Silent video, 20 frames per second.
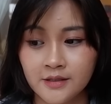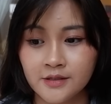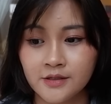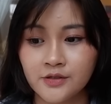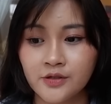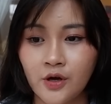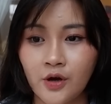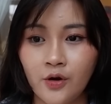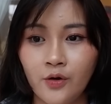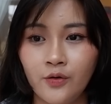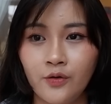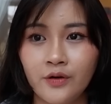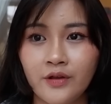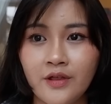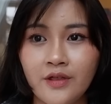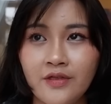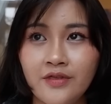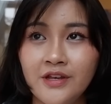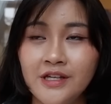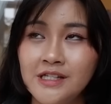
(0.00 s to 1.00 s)
So
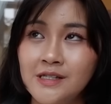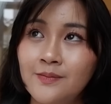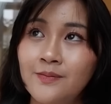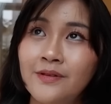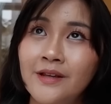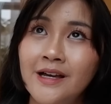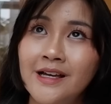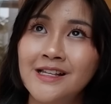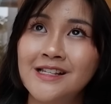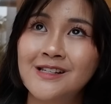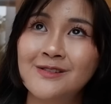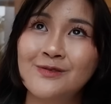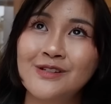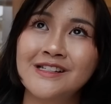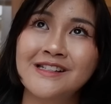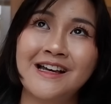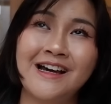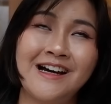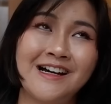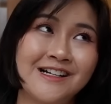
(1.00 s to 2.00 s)
this place
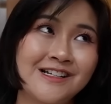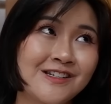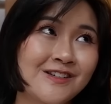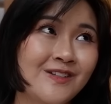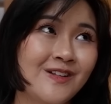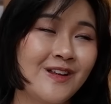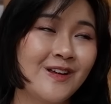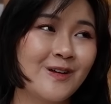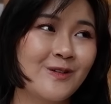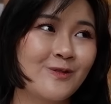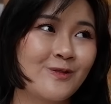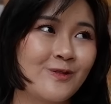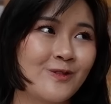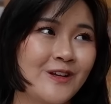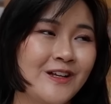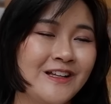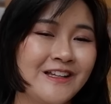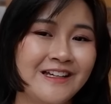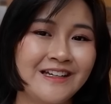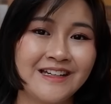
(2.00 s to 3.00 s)
was actually
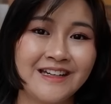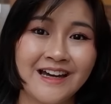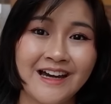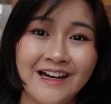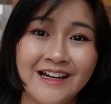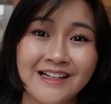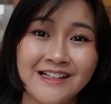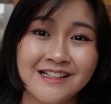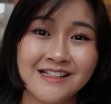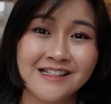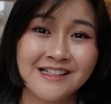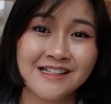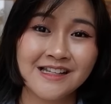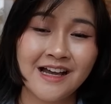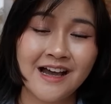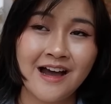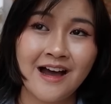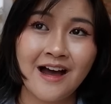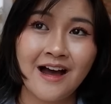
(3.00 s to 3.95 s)
really nice.